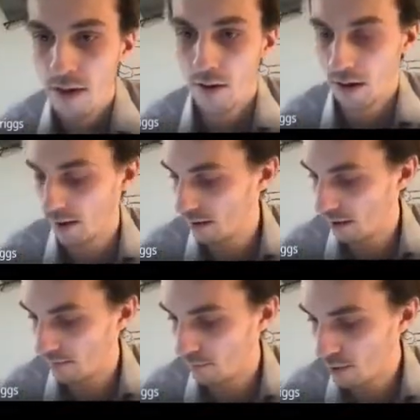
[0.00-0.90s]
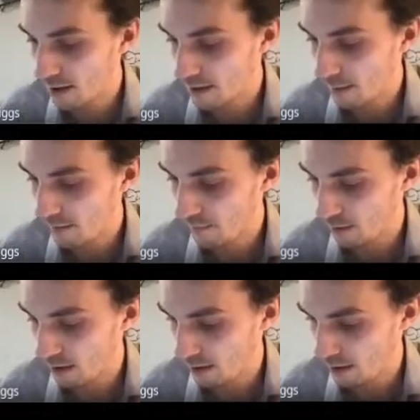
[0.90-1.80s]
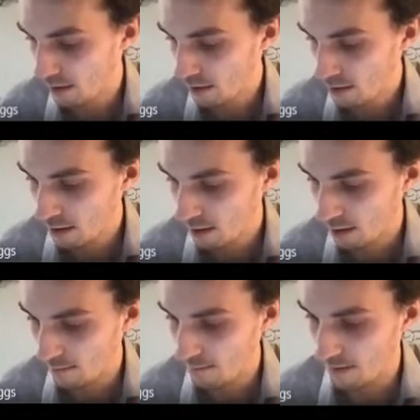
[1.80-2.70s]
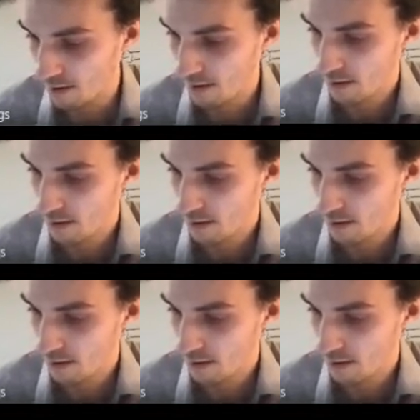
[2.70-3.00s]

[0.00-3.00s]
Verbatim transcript: Okay, uh, free and semi-free um,